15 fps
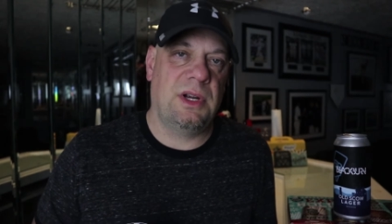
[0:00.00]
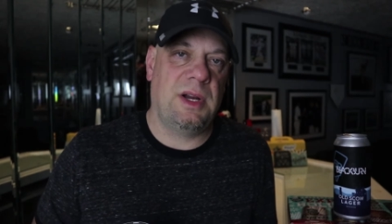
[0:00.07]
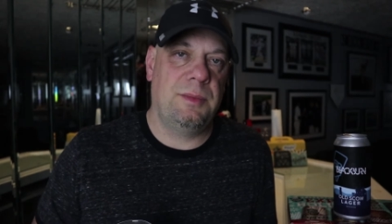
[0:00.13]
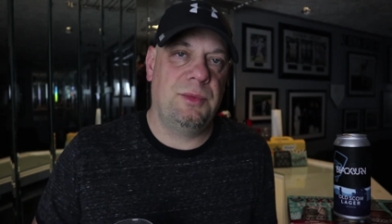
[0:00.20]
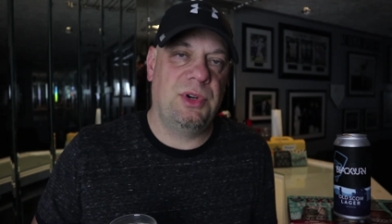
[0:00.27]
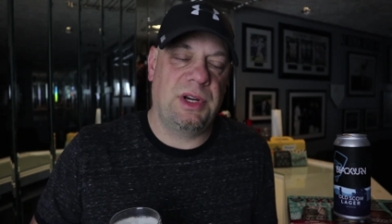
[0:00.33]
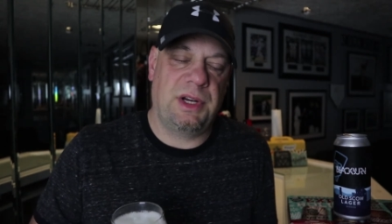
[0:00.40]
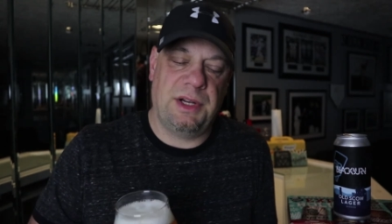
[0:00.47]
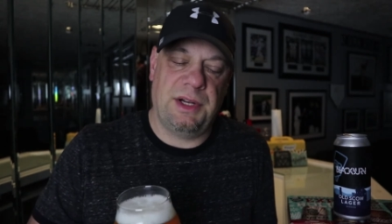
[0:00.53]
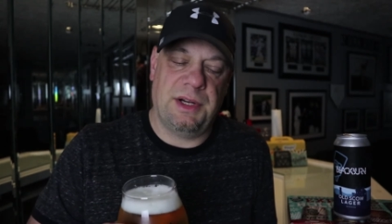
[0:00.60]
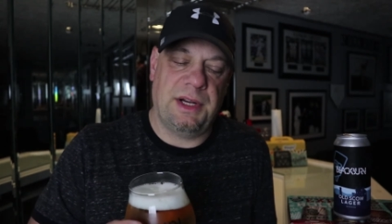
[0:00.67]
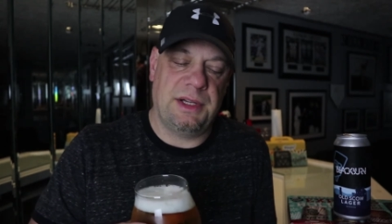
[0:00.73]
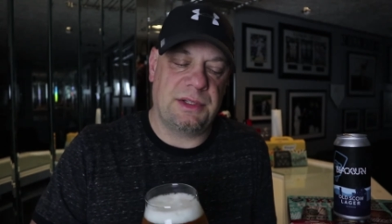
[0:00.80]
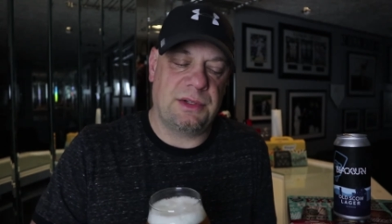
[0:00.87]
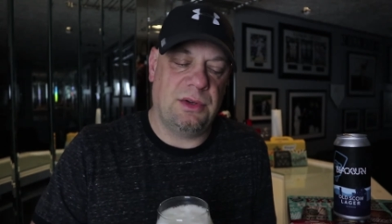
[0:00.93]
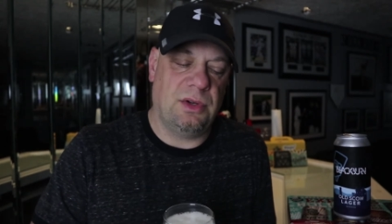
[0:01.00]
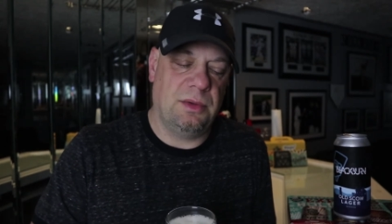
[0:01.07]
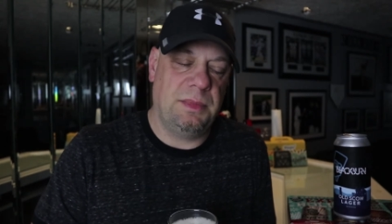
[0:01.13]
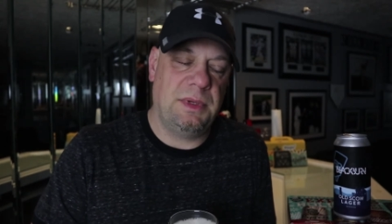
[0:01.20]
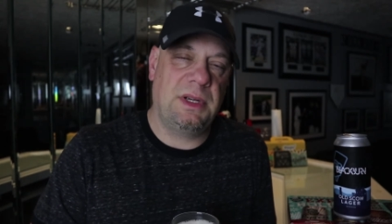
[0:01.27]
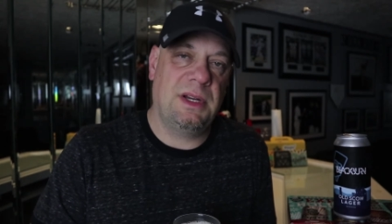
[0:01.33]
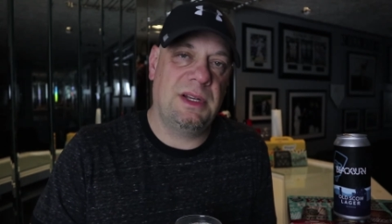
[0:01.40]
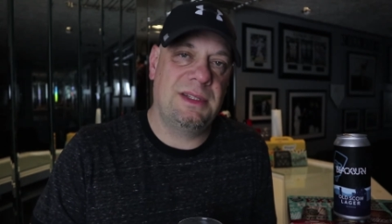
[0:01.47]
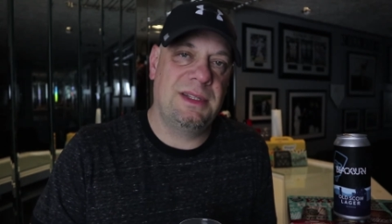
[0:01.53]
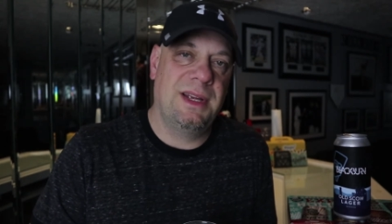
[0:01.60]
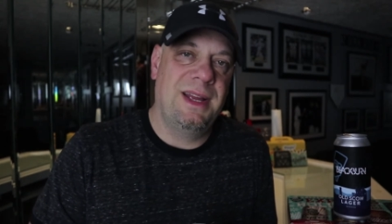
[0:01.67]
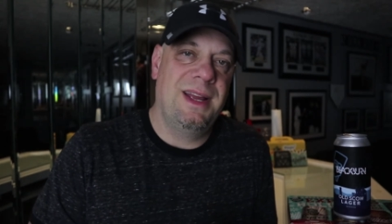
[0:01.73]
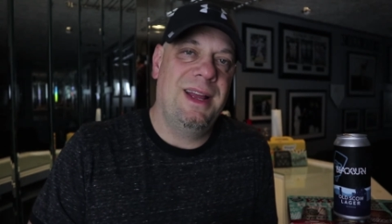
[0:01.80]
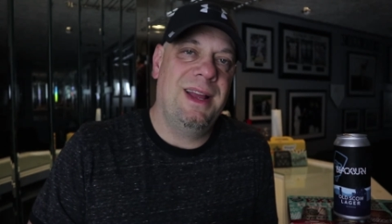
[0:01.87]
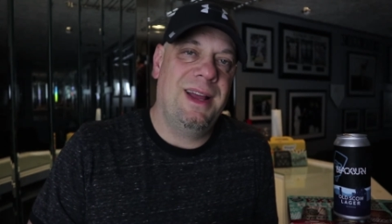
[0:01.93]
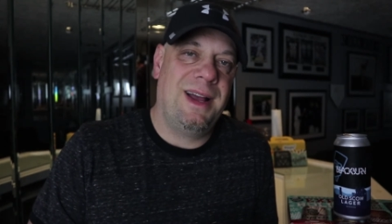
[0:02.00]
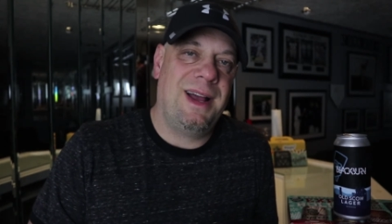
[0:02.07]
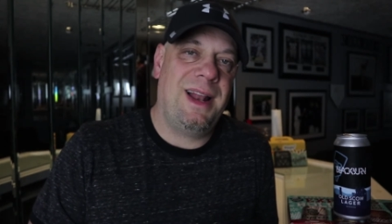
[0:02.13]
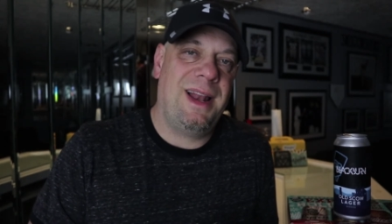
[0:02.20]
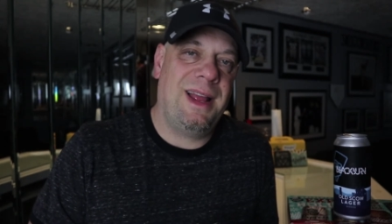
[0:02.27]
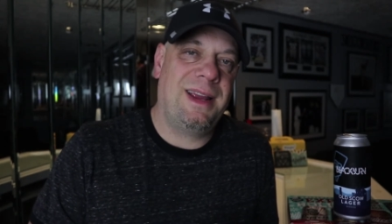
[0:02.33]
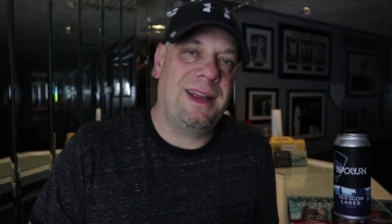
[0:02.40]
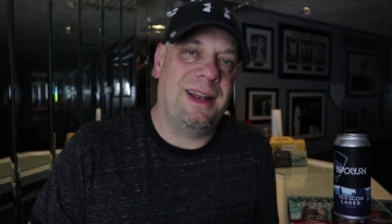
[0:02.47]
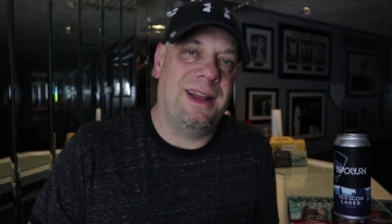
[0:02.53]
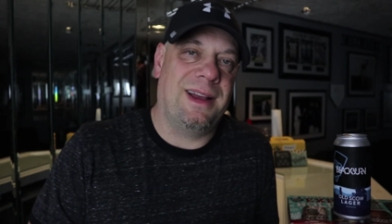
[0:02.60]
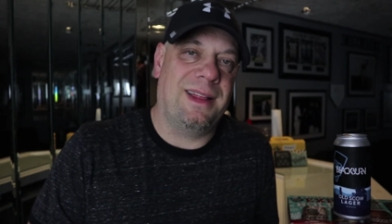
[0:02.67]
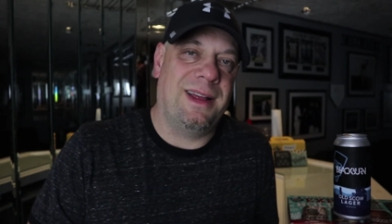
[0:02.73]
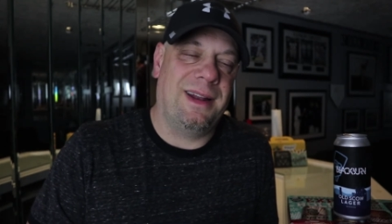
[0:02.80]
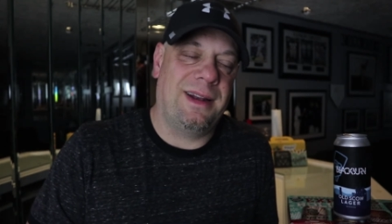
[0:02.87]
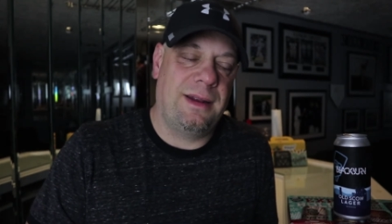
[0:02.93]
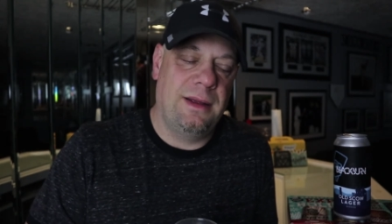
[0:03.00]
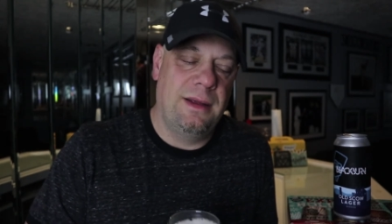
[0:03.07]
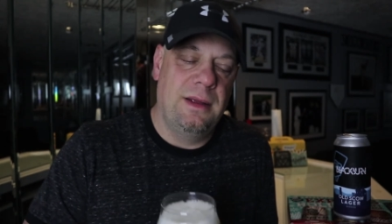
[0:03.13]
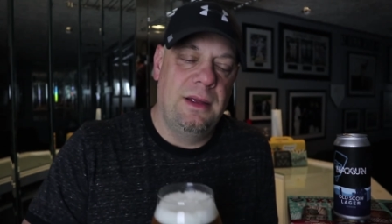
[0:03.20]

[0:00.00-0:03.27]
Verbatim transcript: I'm drinking it ice cold because I like it like that.